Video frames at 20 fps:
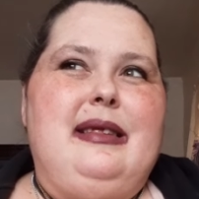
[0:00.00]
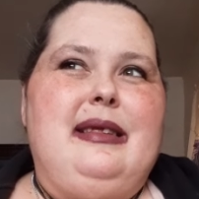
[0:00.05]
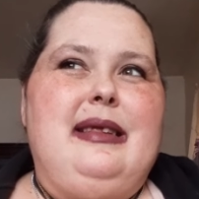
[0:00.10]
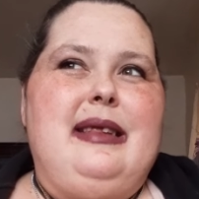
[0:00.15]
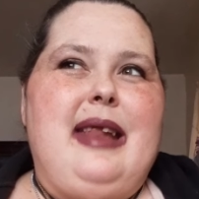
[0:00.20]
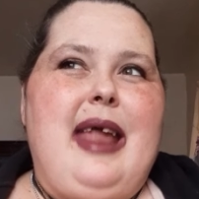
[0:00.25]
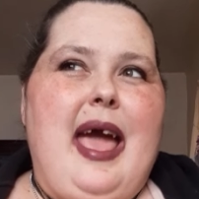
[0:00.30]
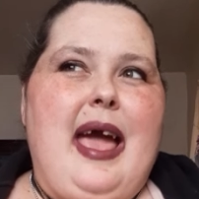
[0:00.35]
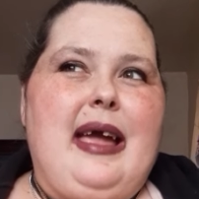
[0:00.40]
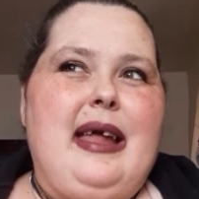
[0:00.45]

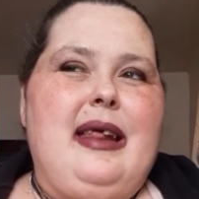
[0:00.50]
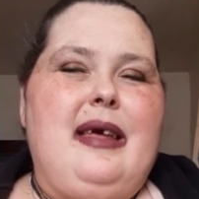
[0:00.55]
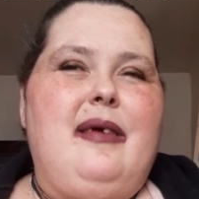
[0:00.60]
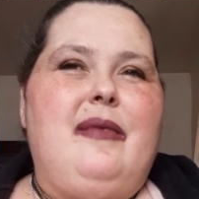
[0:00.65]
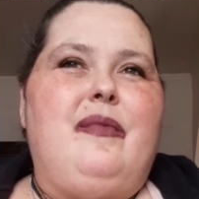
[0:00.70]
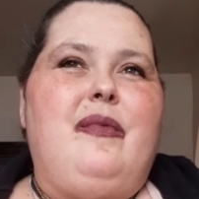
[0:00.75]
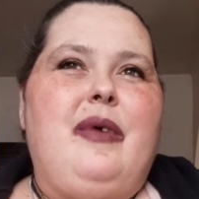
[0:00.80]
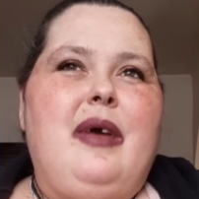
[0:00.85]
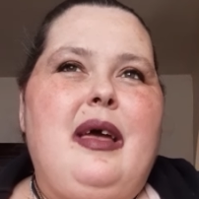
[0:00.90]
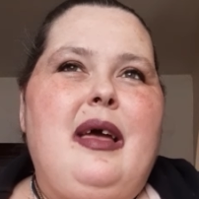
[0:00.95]

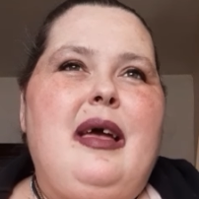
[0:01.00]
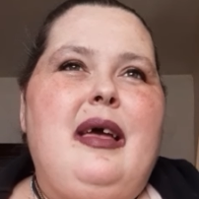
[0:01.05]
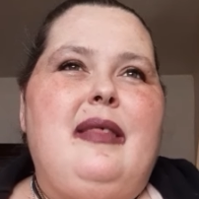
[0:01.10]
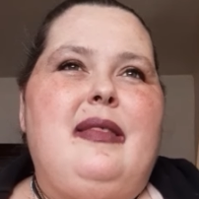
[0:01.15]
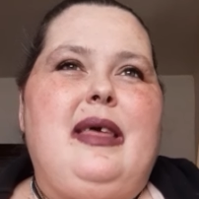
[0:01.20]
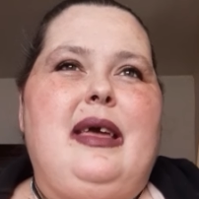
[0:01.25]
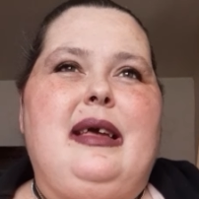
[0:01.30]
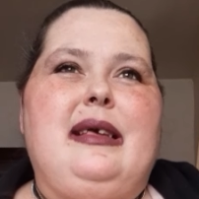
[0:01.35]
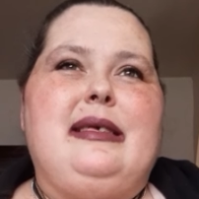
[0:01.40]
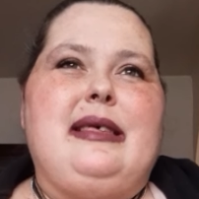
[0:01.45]
negative
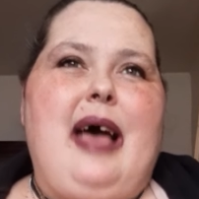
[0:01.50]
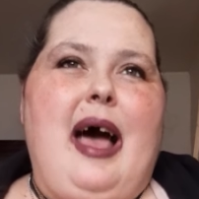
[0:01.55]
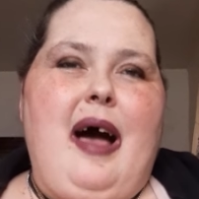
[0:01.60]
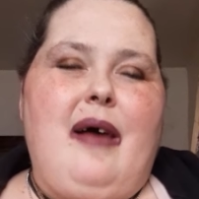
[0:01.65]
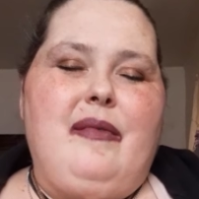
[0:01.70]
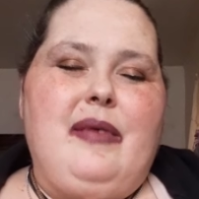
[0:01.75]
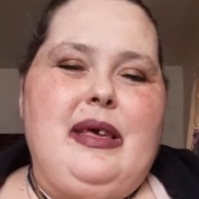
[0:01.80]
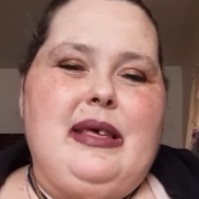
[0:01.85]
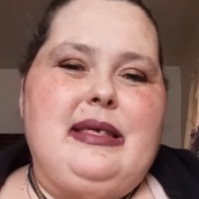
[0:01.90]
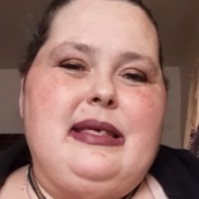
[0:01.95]
things,
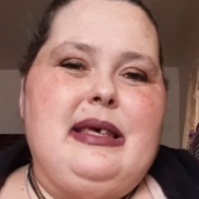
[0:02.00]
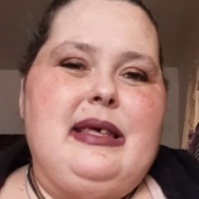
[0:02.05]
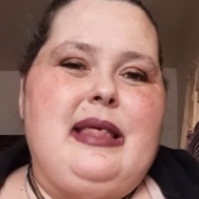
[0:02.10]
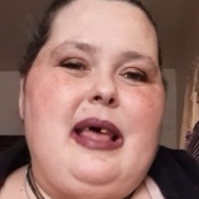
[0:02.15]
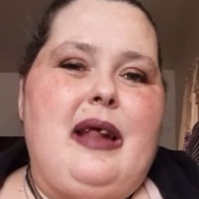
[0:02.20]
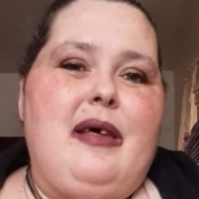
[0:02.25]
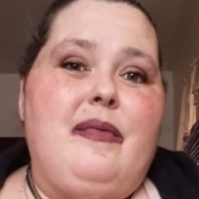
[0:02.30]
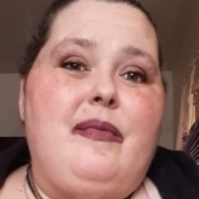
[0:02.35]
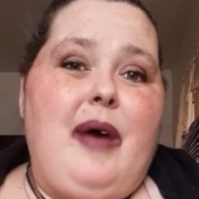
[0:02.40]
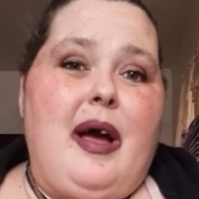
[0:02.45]
obviously,
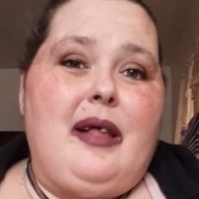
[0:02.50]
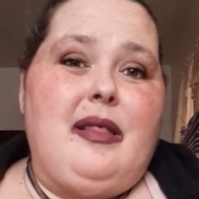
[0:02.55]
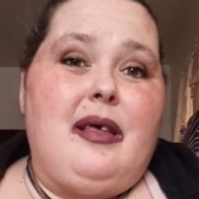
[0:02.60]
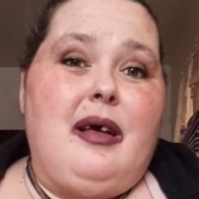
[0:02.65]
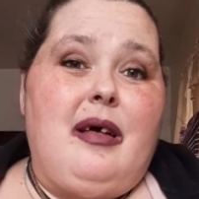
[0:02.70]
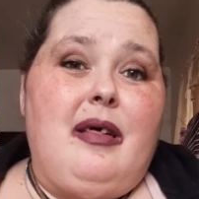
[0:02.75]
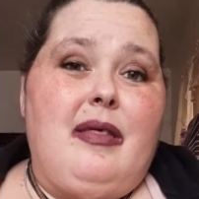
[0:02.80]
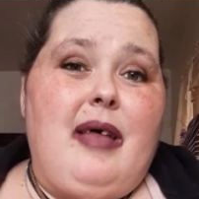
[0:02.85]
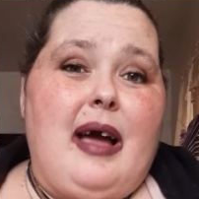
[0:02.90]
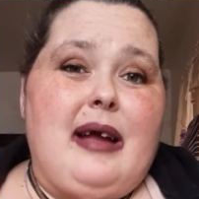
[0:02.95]
that affect the
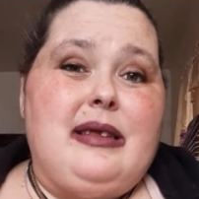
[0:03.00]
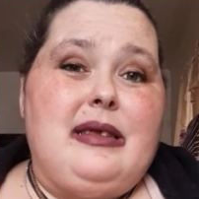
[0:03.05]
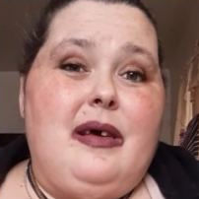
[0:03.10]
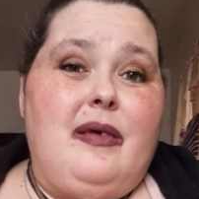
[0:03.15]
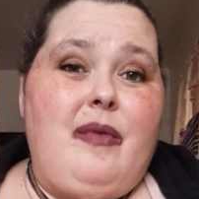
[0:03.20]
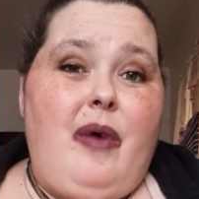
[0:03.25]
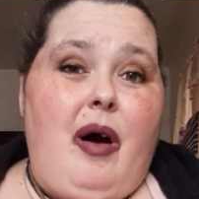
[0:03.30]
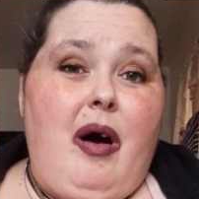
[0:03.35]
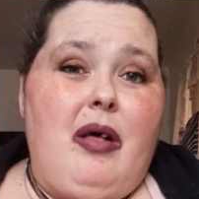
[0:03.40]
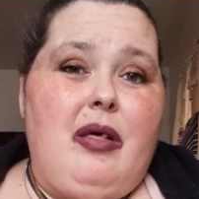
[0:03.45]

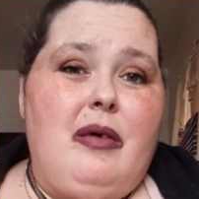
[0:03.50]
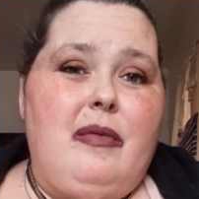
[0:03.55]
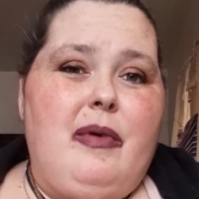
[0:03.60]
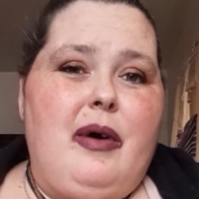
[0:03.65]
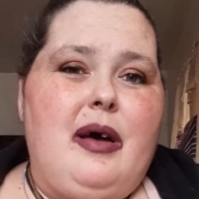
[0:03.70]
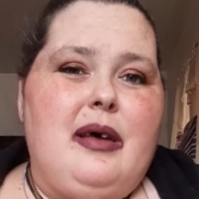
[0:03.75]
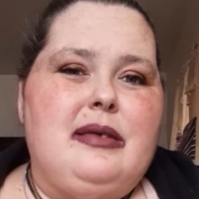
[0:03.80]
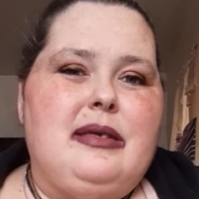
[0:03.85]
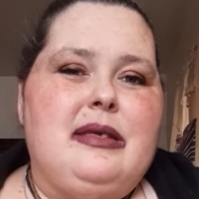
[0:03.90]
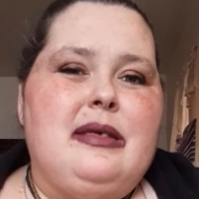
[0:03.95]
collective, all of
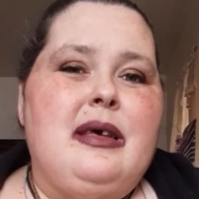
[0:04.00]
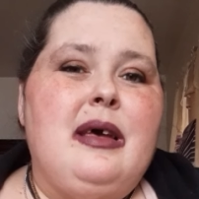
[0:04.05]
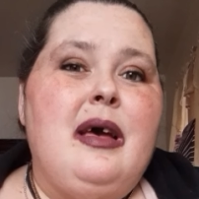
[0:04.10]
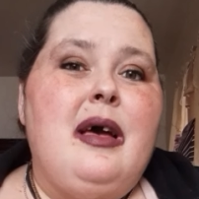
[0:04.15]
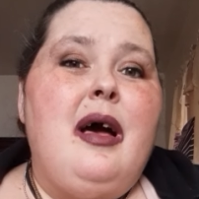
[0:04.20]
us.